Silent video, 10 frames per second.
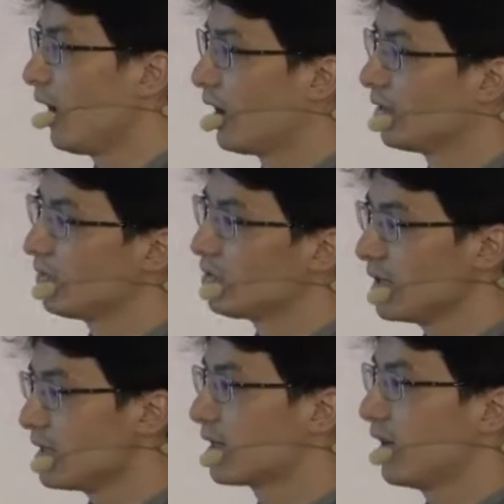And for
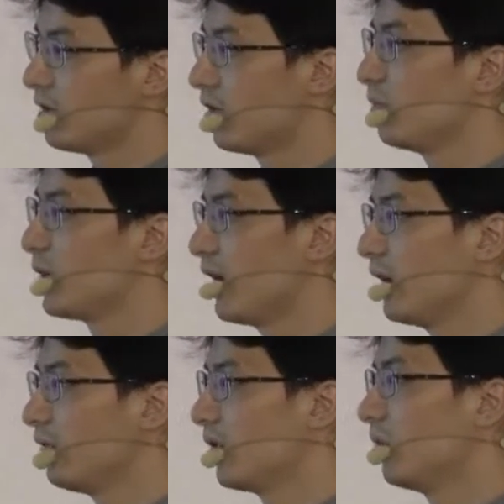this kind of
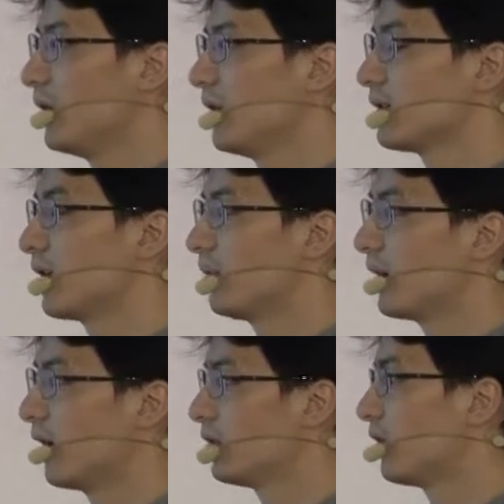behavior, we need some
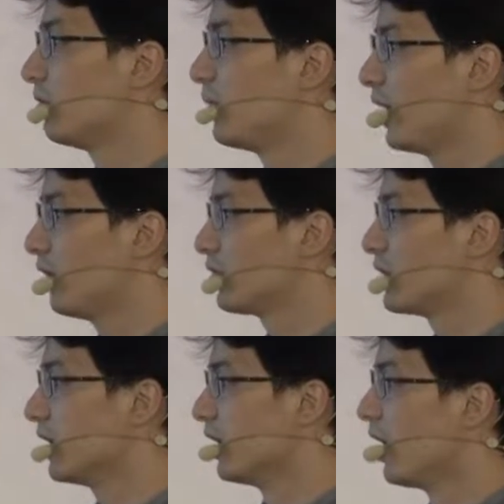kind of
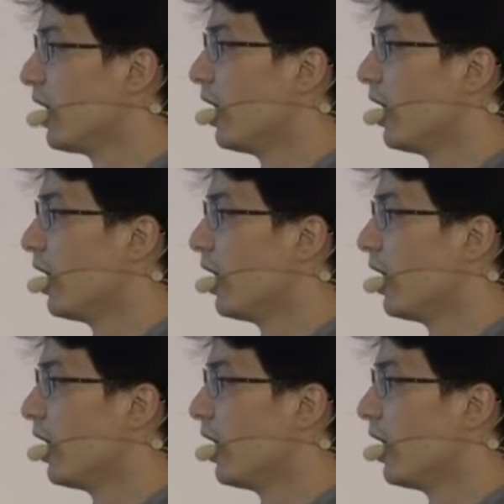penalty.